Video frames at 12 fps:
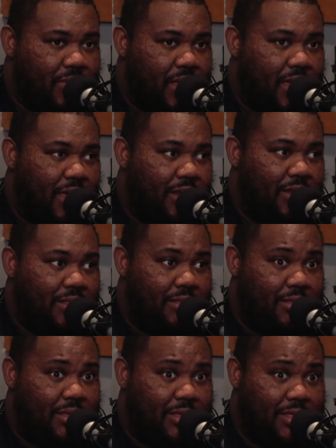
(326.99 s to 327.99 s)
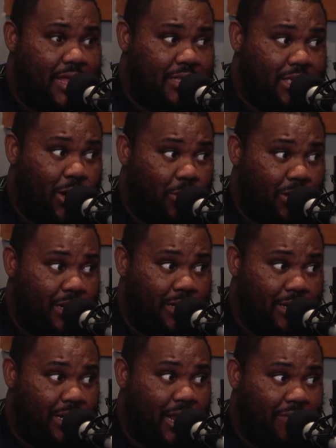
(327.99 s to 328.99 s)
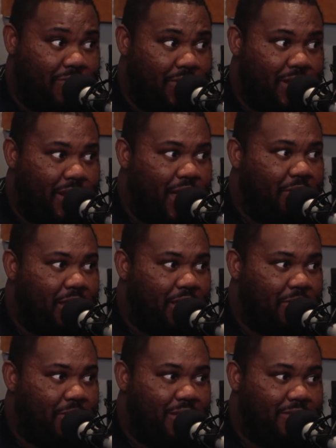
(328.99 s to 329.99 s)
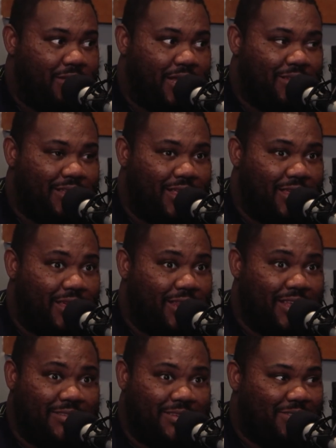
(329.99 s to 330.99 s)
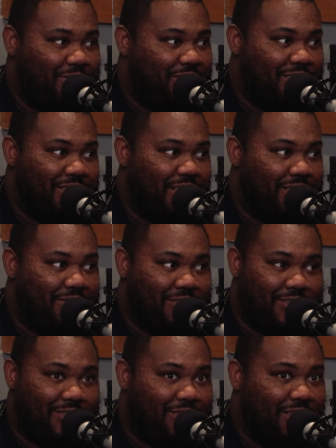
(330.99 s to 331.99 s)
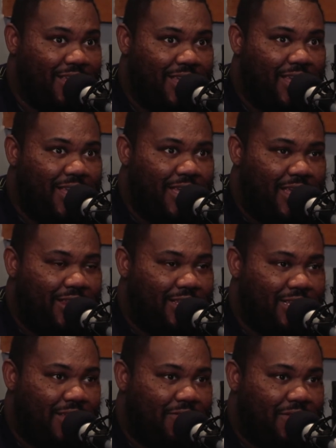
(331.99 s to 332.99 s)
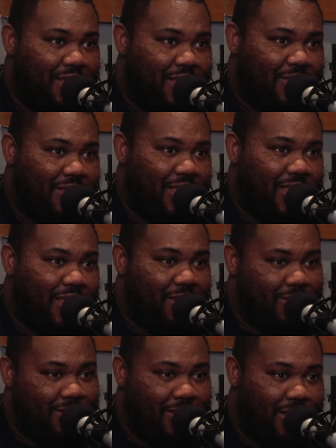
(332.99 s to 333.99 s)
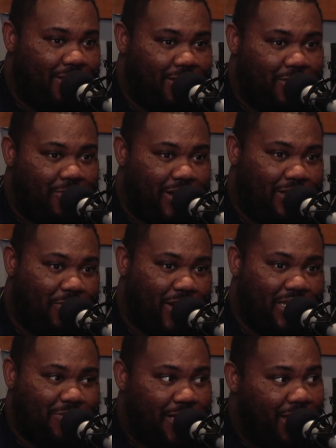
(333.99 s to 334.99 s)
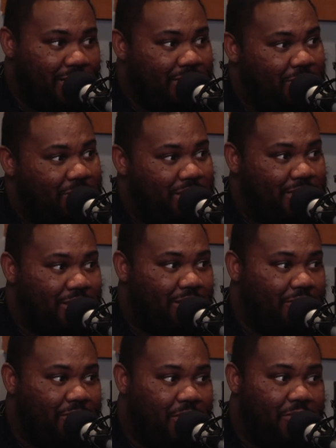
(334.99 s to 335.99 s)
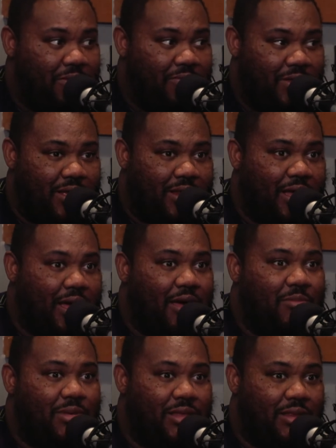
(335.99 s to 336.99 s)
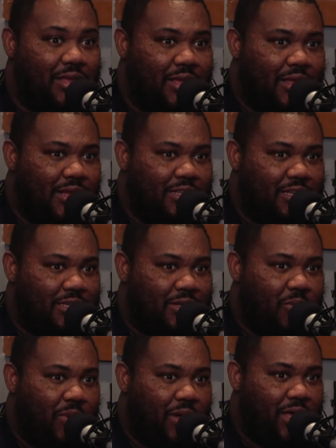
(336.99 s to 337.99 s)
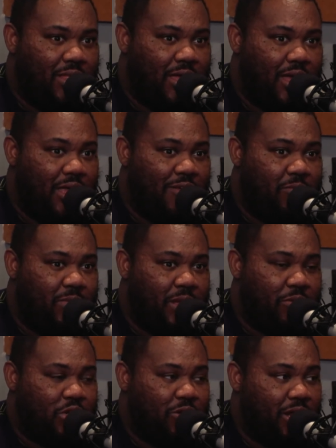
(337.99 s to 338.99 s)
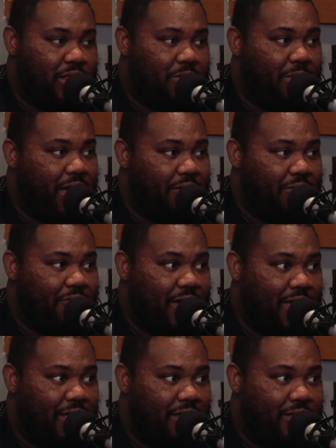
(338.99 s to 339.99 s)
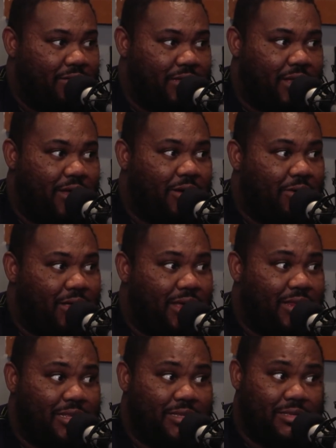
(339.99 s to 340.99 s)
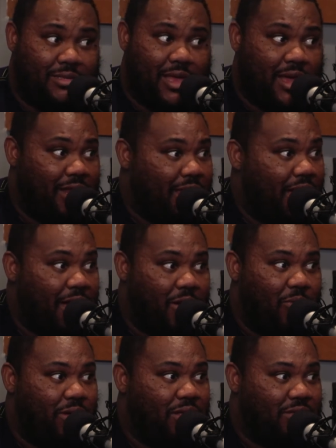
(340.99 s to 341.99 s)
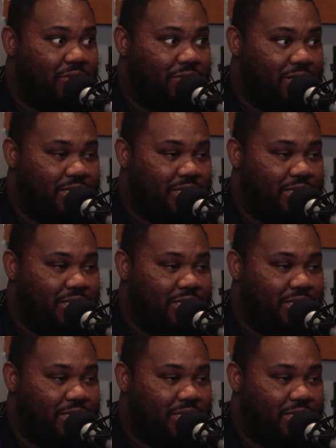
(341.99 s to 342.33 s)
And that totally looked like Vietnam to him. And I was like, yeah, that's what I was going to say. Is just, it looks like Vietnam. He's like, yeah, those look like the rice patties that we saw over in Vietnam. And just the way that even when they were training them how to fight, it's like, oh yeah, this is exactly how it was over.